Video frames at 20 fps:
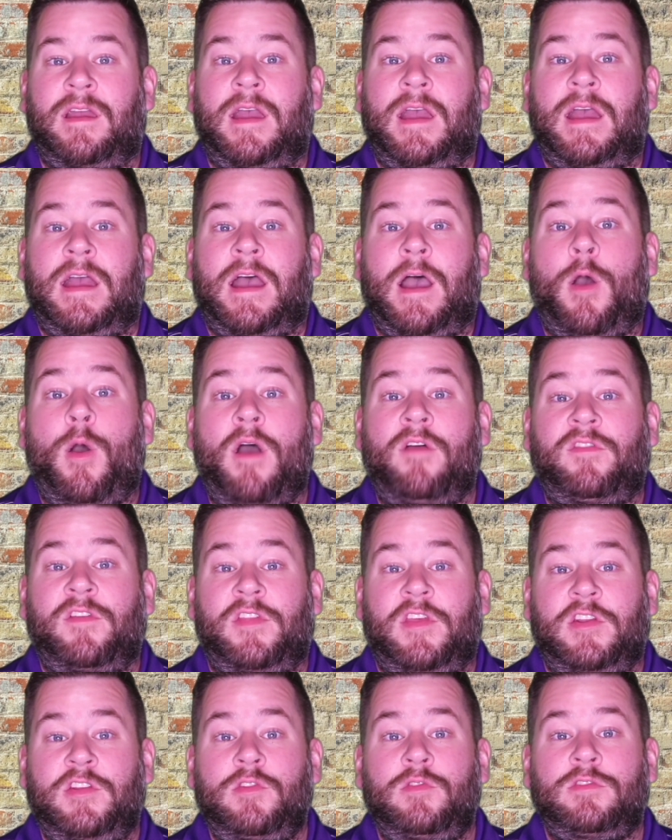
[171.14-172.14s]
However,
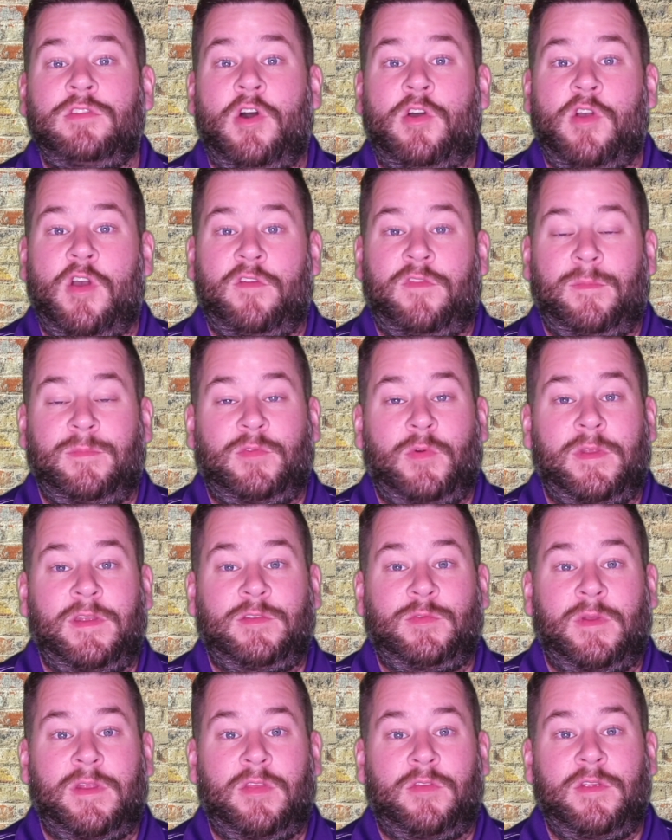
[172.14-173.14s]
the new logo from
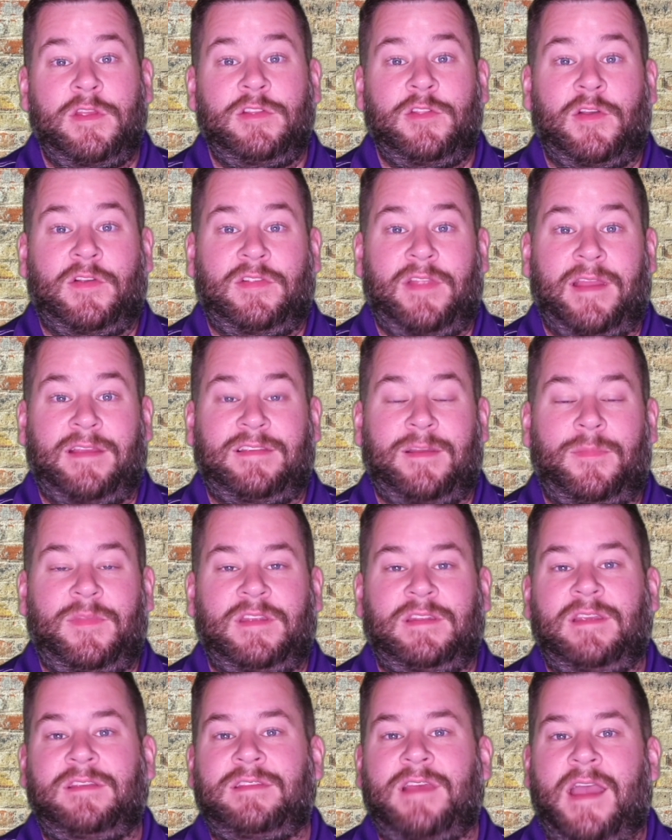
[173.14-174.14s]
2023 looks like
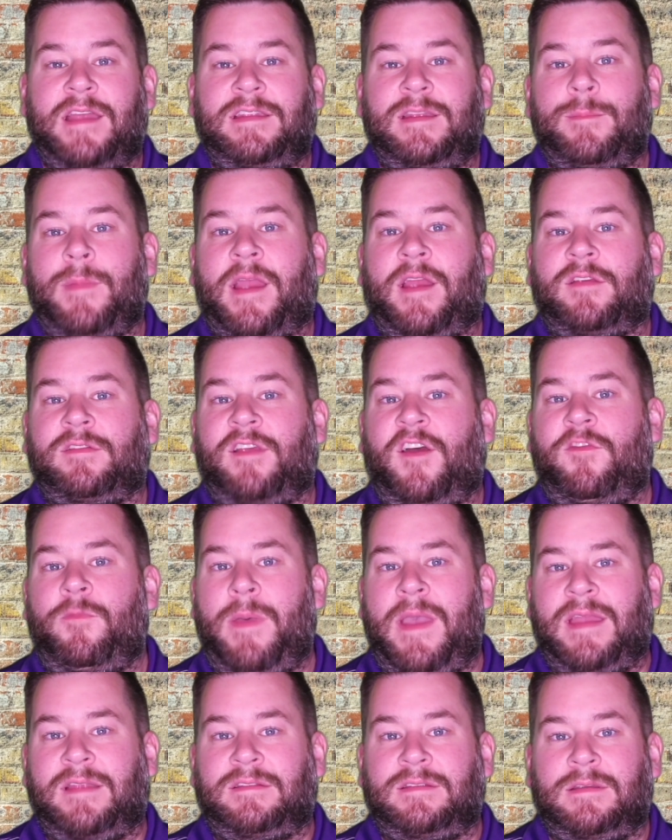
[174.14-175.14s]
something designed in Microsoft
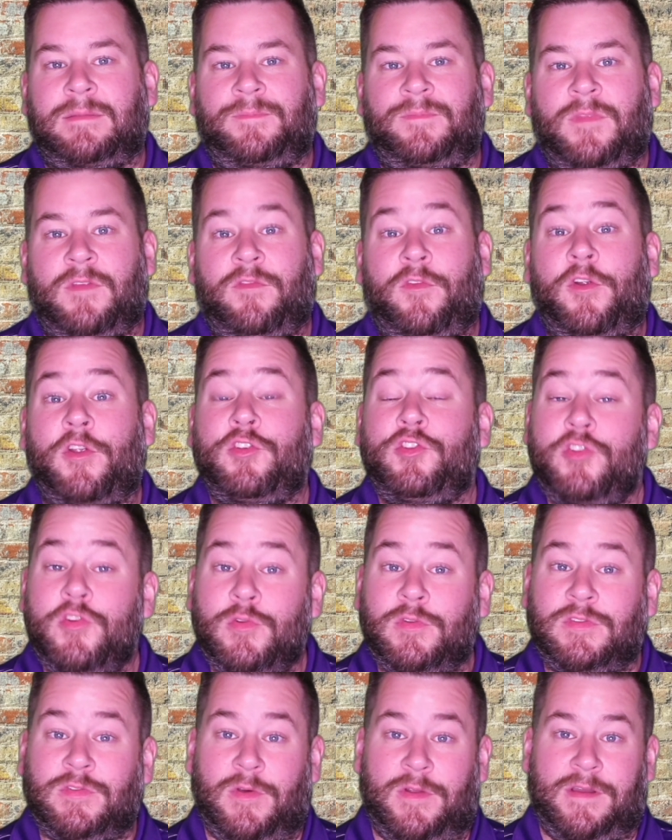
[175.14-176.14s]
Paint for a
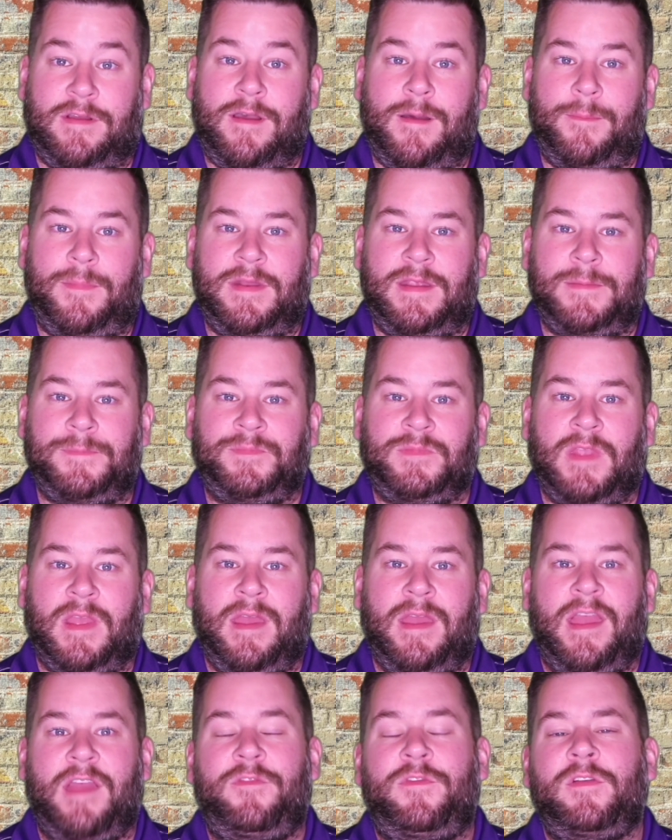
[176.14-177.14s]
new soda company.
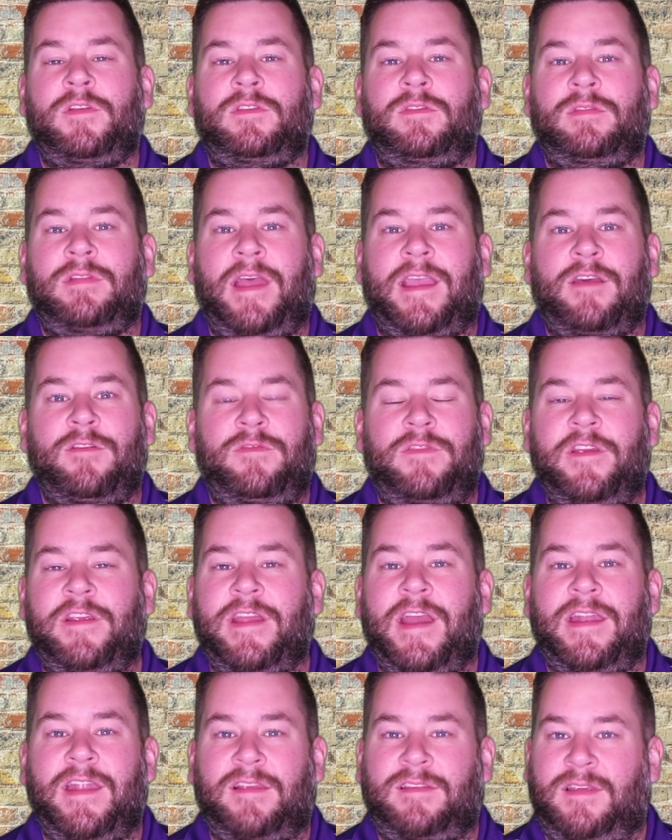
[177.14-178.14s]
It feels like a very
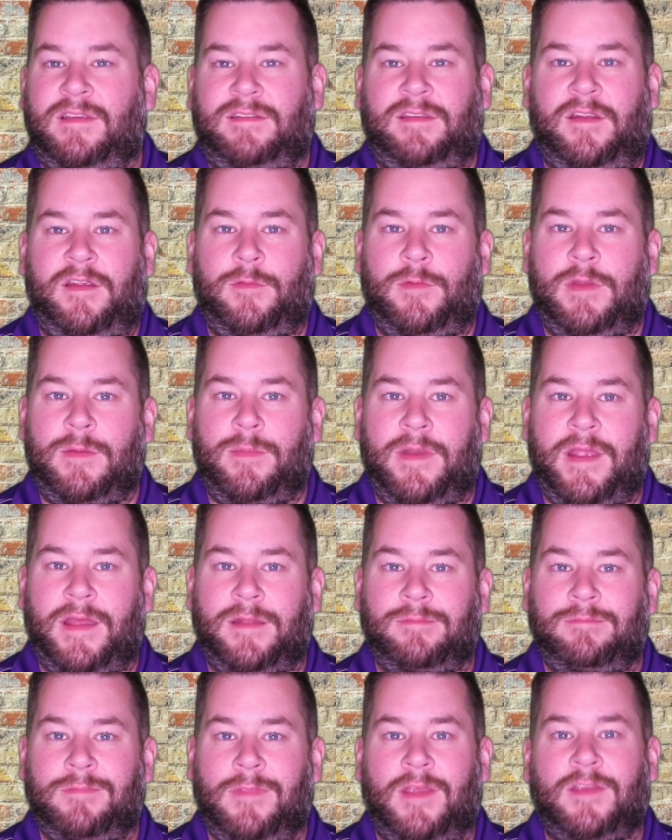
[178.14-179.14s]
unnecessary
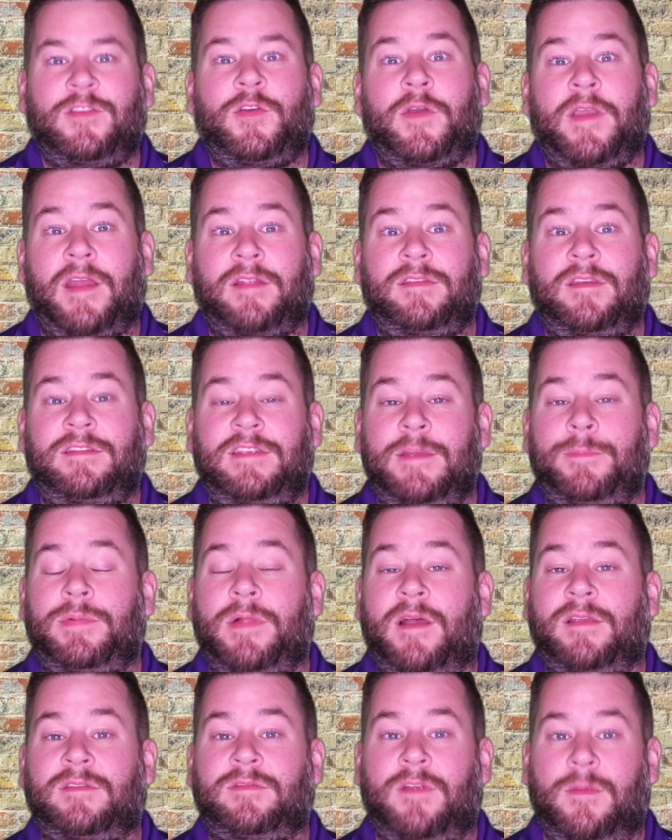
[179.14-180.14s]
rebrand, so it gets a D+
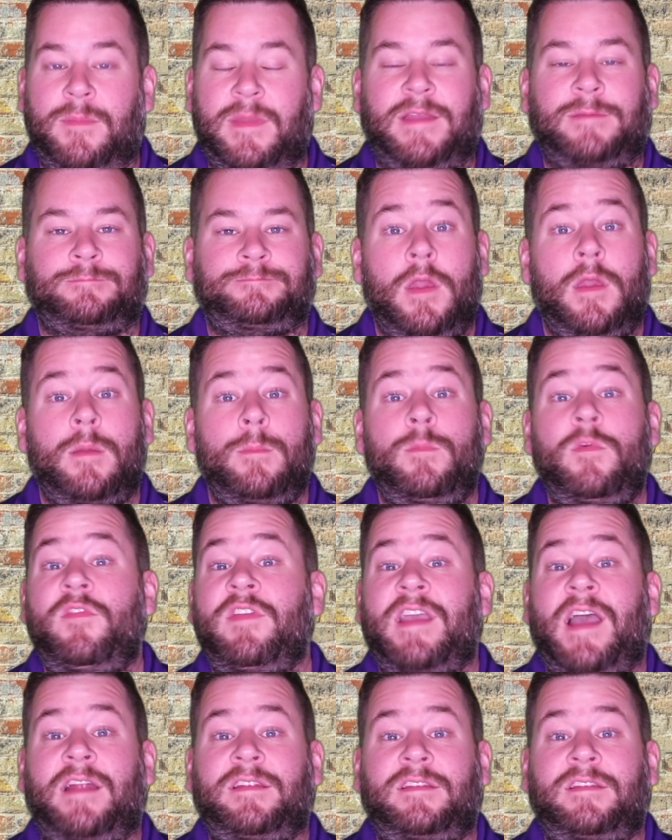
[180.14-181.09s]
from me. Moving on to